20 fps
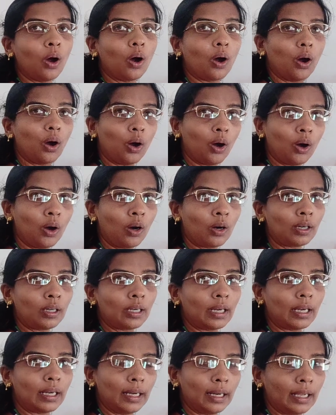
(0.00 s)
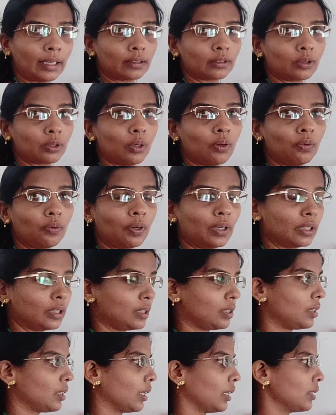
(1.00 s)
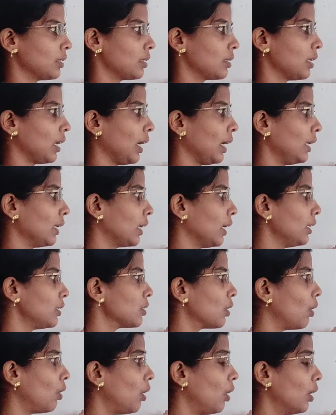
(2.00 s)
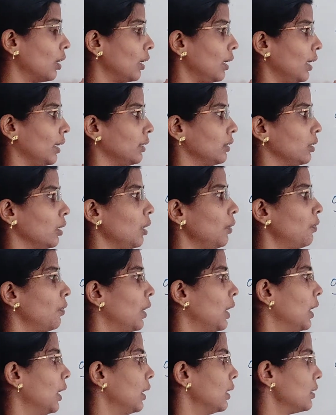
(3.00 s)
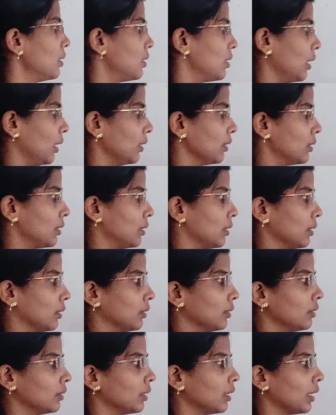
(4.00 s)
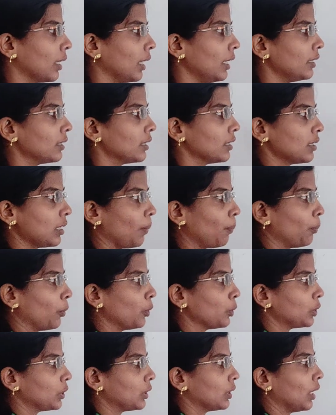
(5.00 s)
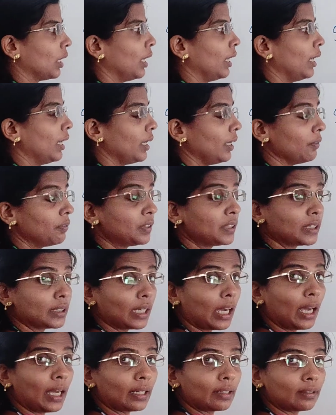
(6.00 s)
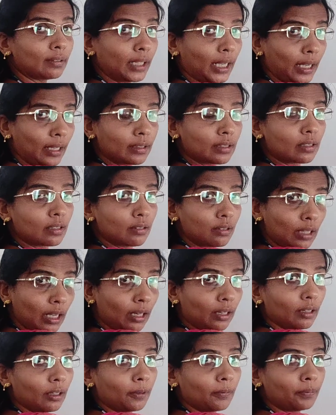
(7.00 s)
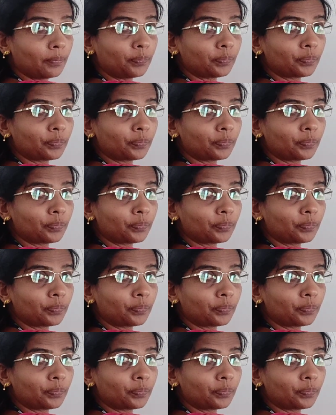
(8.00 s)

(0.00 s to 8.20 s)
odd length of strings. I'll get odd length of strings. Right? Suppose if star takes null,